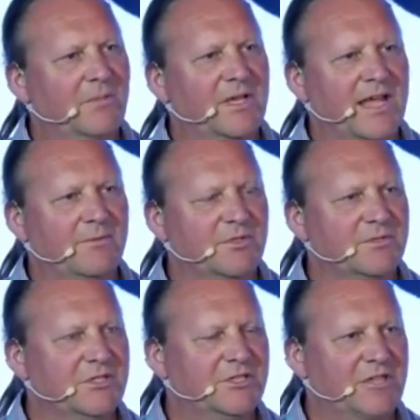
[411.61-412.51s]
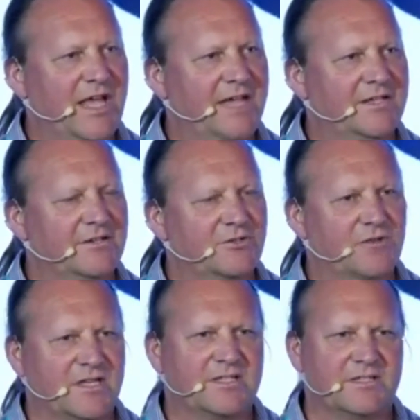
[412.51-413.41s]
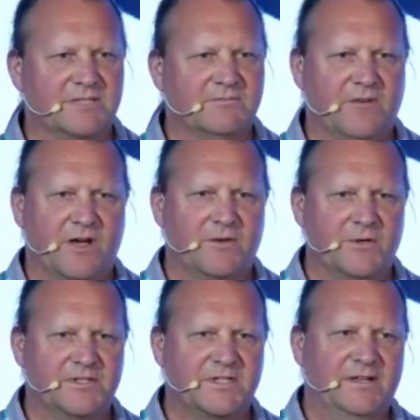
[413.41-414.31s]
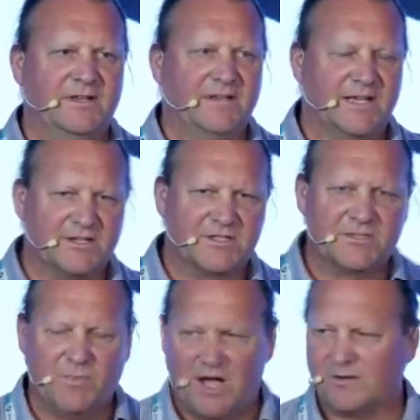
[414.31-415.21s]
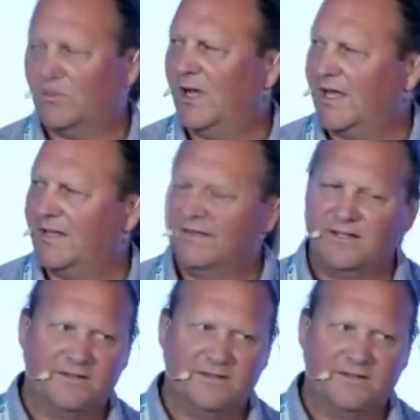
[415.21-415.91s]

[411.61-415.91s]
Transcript: being able to be shared in a trustless environment in a smart way.